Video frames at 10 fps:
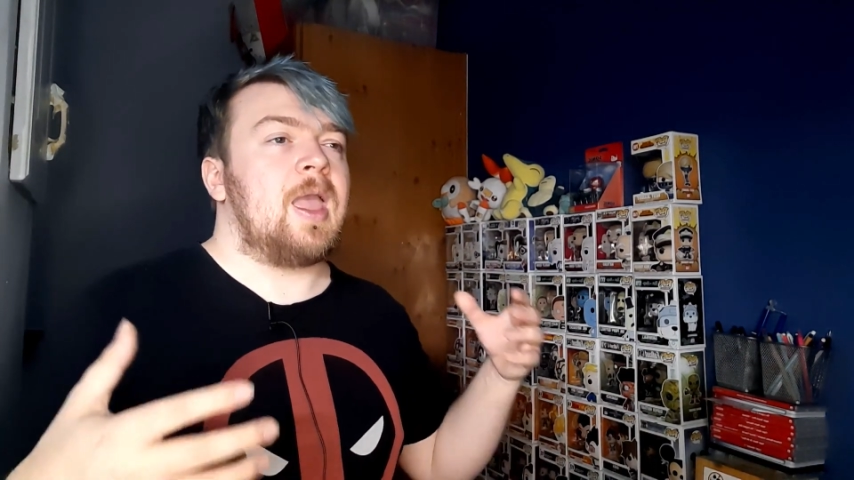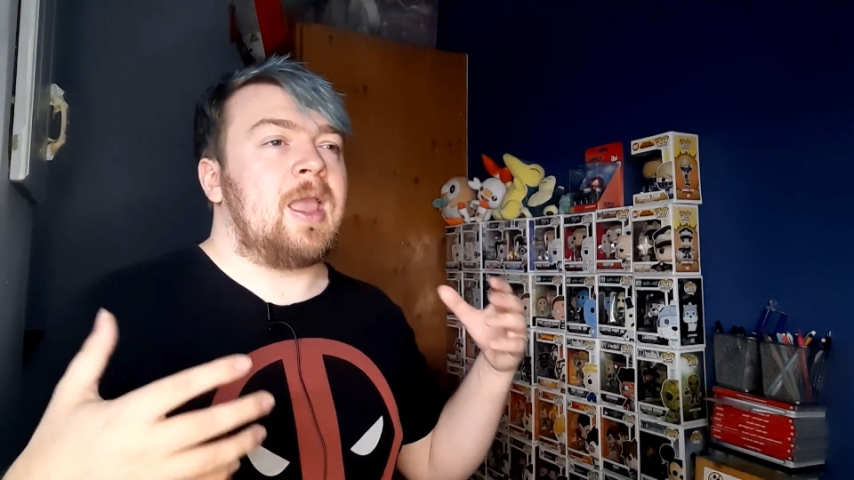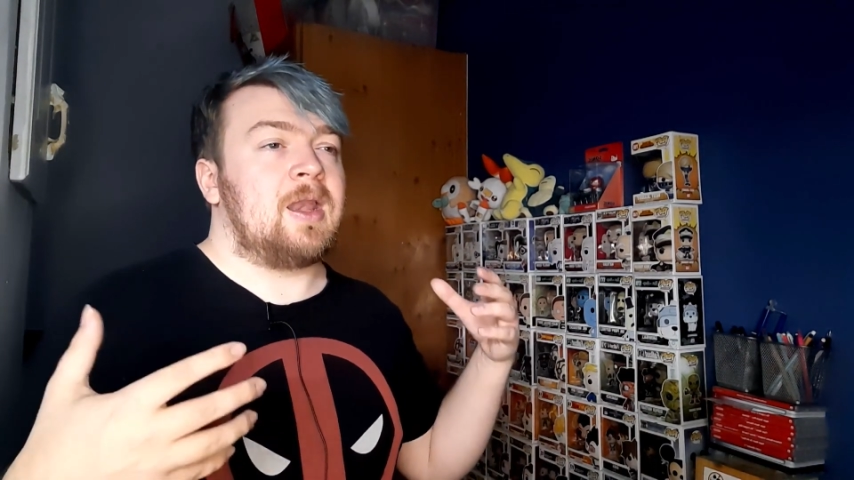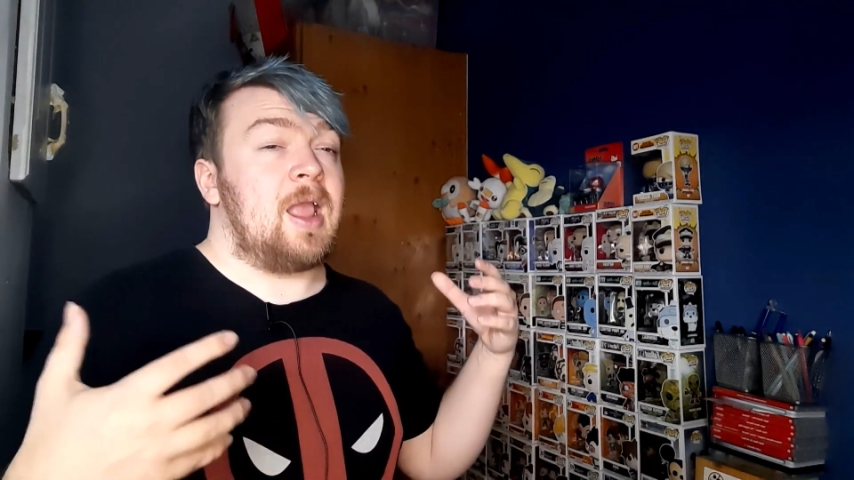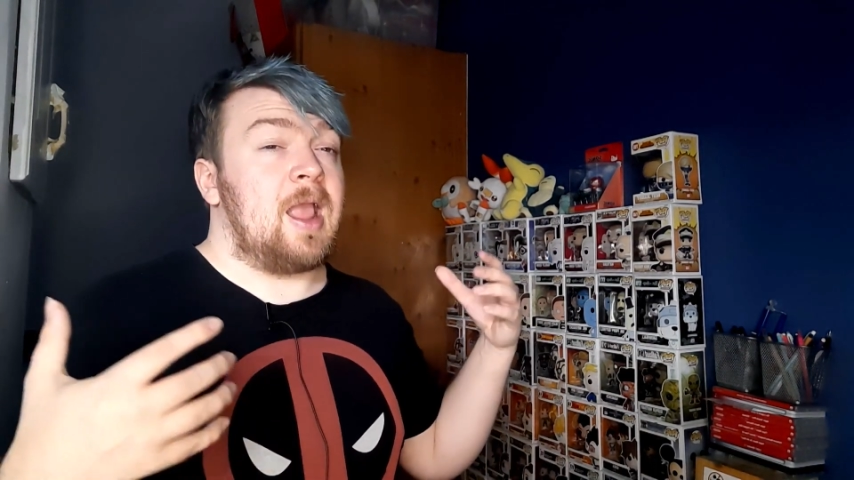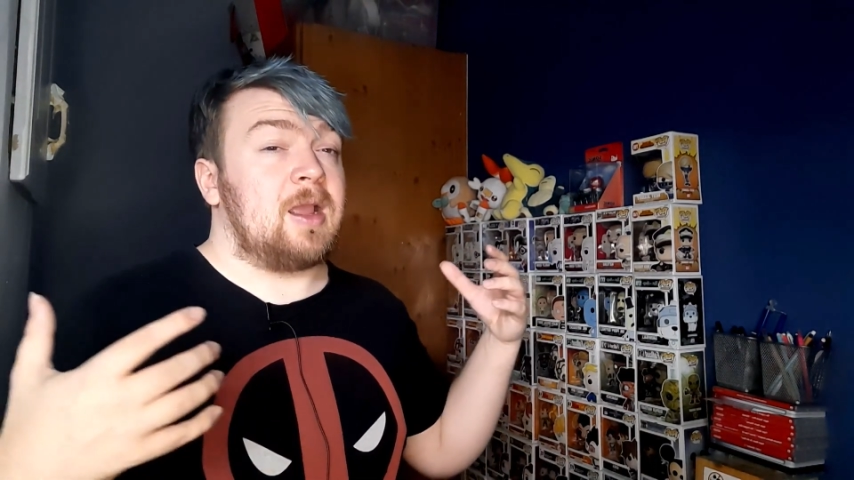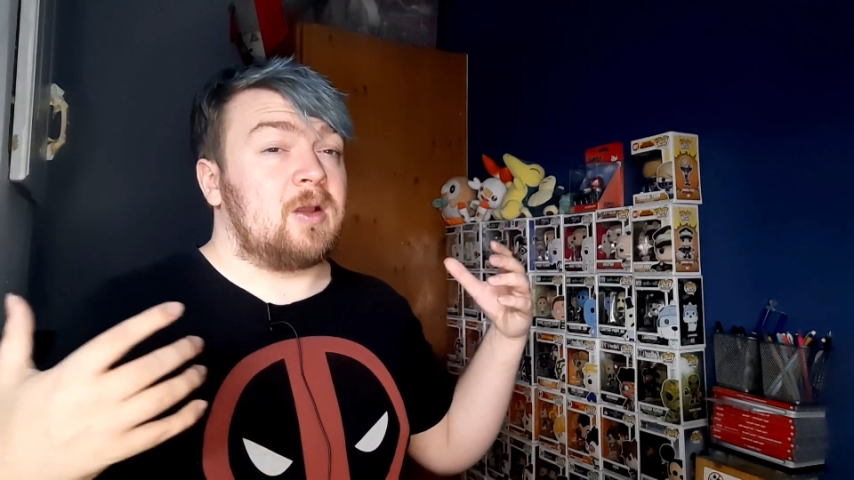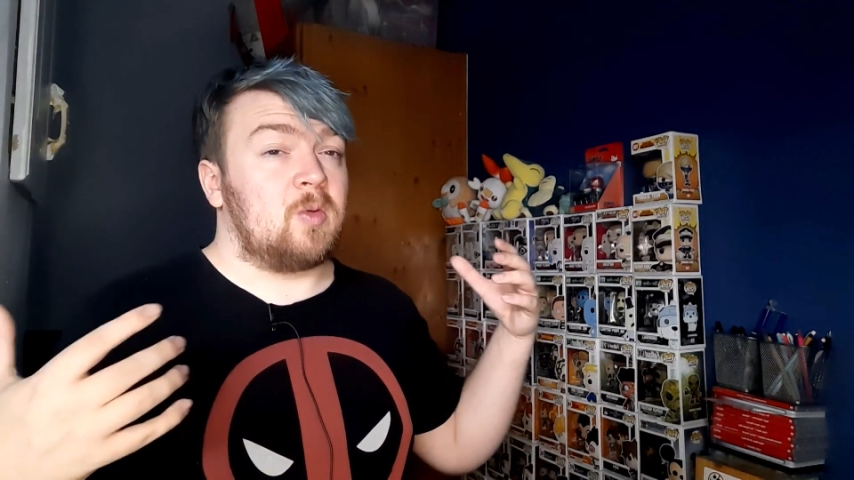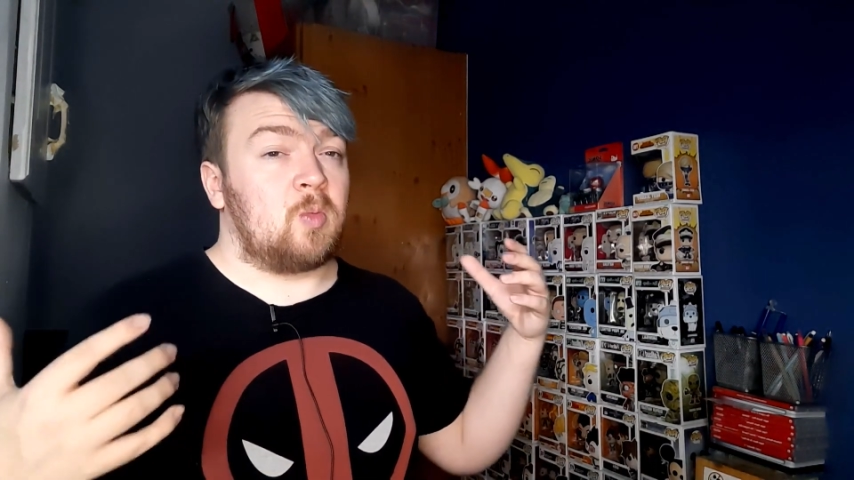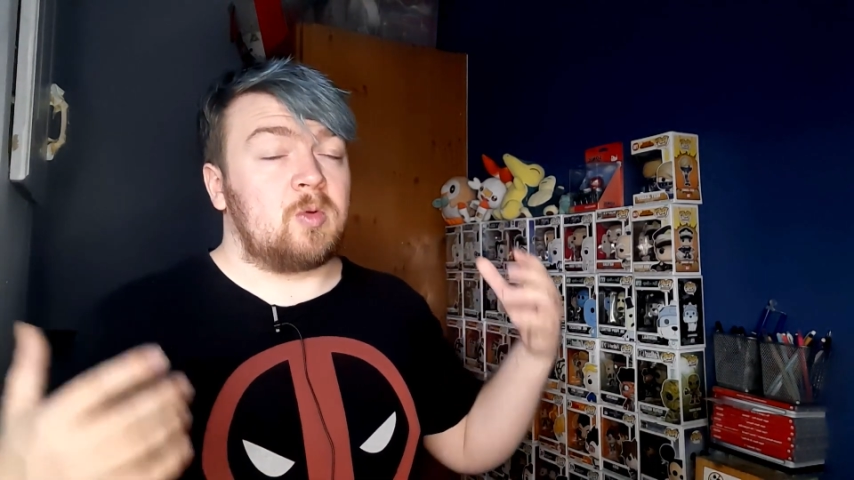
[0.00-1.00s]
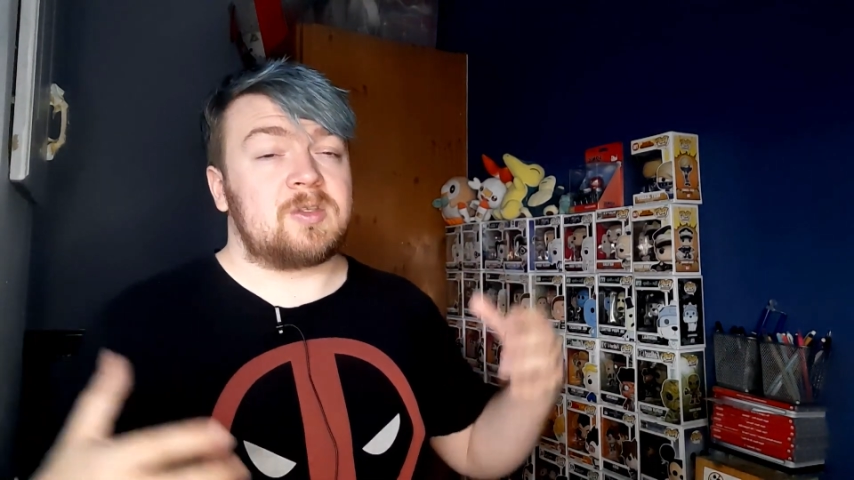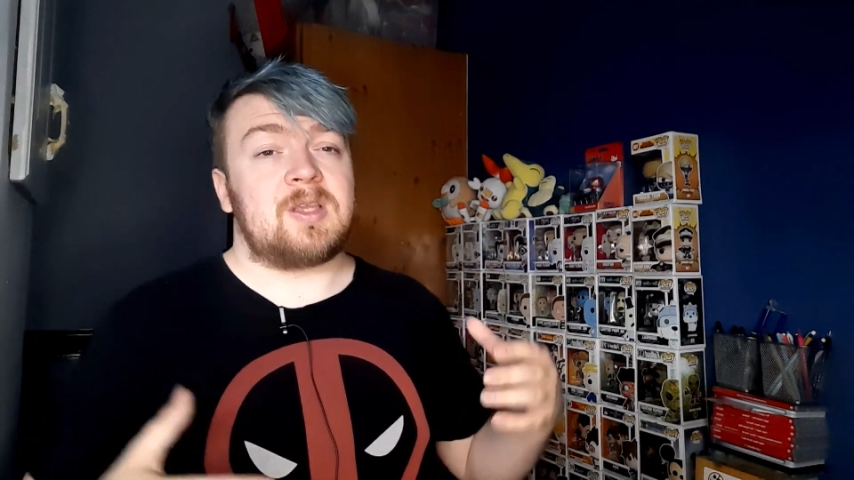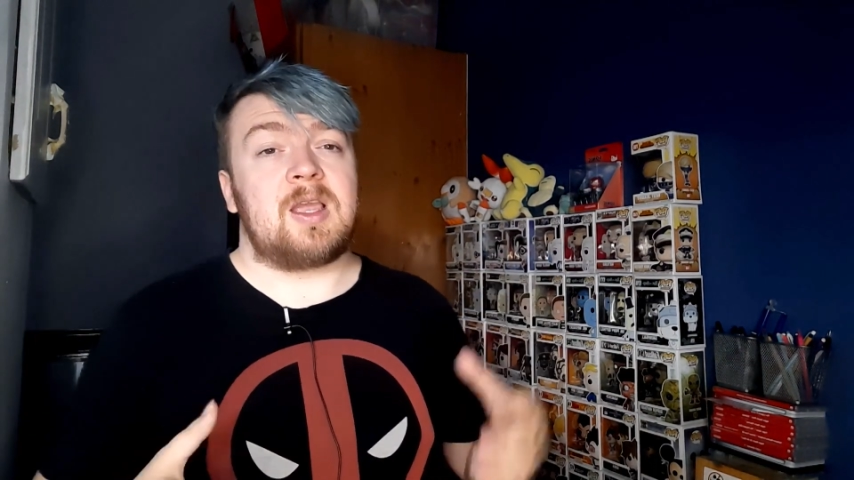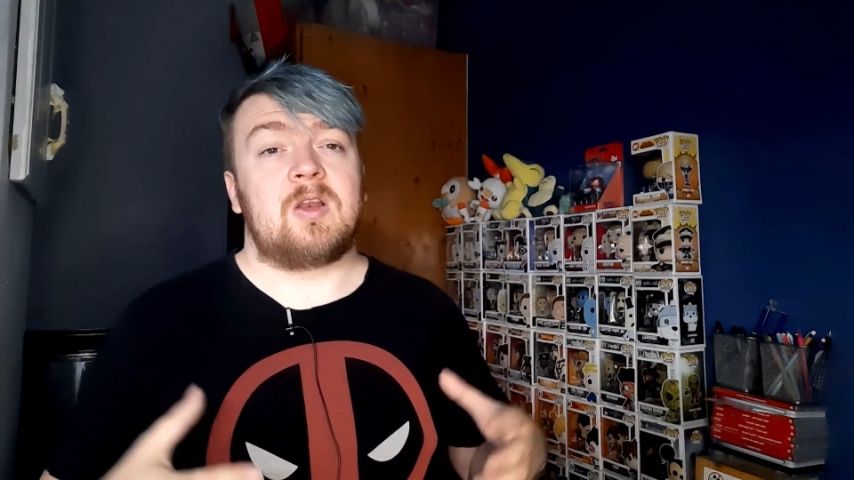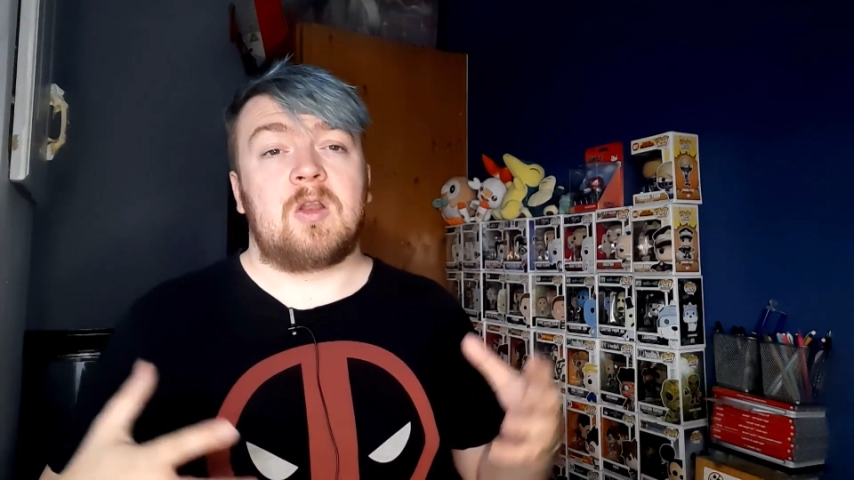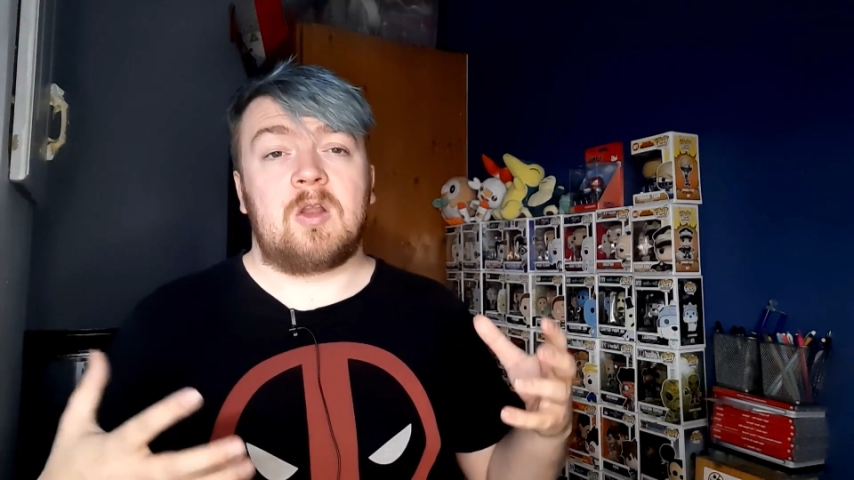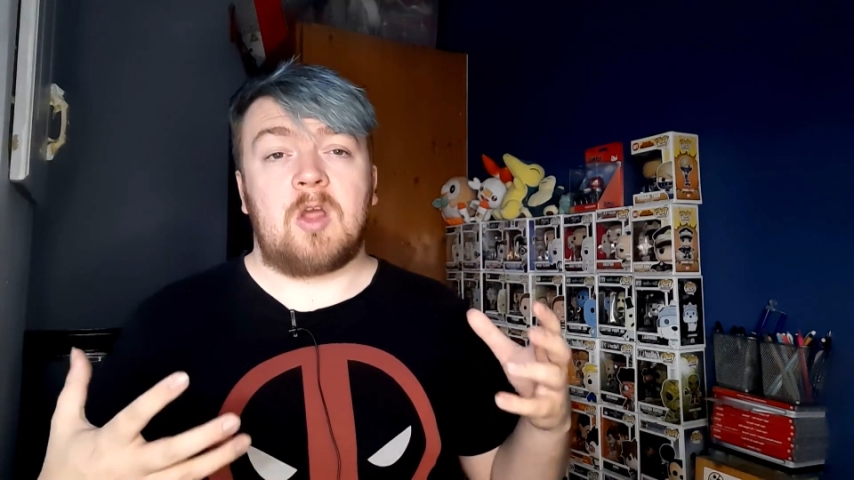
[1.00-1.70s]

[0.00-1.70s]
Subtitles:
in a, we'll say,